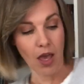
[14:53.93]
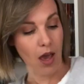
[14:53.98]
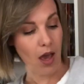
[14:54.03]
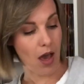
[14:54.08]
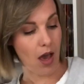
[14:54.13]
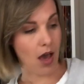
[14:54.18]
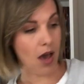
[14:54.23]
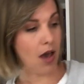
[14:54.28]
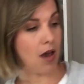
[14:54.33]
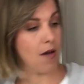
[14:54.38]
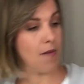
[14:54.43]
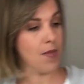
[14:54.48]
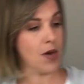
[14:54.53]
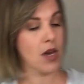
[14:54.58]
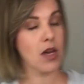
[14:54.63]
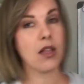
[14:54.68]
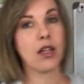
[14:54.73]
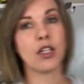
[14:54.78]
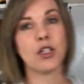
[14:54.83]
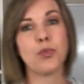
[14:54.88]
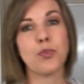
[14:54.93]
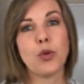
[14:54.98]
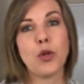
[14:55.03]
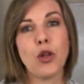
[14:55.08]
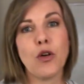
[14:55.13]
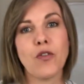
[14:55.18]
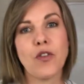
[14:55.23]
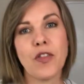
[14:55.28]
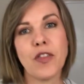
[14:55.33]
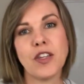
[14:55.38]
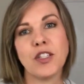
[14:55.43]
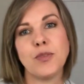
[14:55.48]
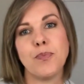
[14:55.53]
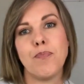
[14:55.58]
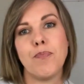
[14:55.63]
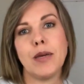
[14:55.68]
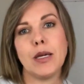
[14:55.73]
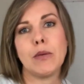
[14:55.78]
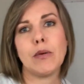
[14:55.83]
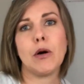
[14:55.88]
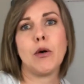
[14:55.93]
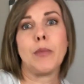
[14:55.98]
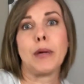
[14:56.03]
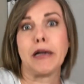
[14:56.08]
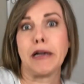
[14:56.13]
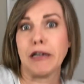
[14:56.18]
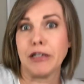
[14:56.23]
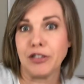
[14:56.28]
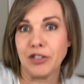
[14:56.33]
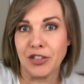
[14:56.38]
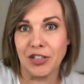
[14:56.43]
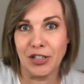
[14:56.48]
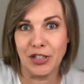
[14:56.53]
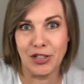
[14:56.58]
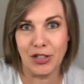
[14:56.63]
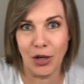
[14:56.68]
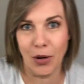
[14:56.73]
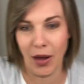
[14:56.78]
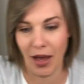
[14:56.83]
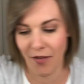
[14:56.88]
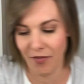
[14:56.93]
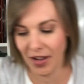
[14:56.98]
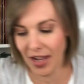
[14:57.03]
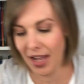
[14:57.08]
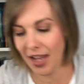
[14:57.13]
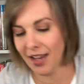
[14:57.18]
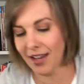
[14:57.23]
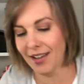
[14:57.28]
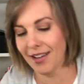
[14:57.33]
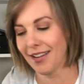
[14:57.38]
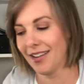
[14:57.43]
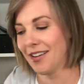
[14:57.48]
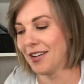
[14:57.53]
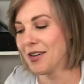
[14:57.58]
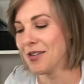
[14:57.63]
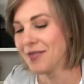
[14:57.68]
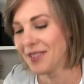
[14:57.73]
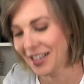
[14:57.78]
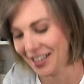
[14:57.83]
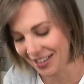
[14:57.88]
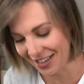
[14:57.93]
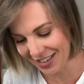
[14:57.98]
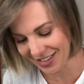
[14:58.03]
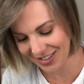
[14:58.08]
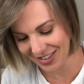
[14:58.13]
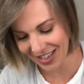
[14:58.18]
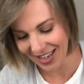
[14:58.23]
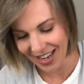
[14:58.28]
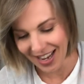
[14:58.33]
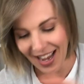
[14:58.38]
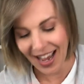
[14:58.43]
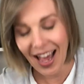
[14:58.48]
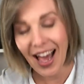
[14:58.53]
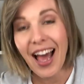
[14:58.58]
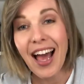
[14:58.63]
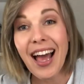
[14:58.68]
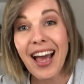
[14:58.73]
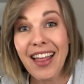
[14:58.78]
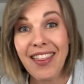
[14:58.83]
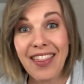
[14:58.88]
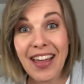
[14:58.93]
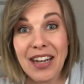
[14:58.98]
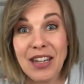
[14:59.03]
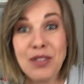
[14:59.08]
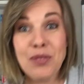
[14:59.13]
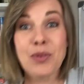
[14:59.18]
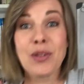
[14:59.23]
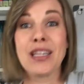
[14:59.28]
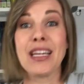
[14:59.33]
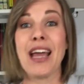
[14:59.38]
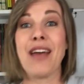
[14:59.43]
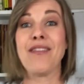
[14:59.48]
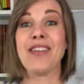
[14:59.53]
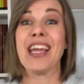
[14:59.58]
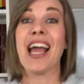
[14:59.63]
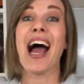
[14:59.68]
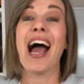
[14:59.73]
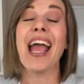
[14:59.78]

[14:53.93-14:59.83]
Let's pull over this big, oh my gosh, this is so heavy. Oh my gosh, that is really heavy.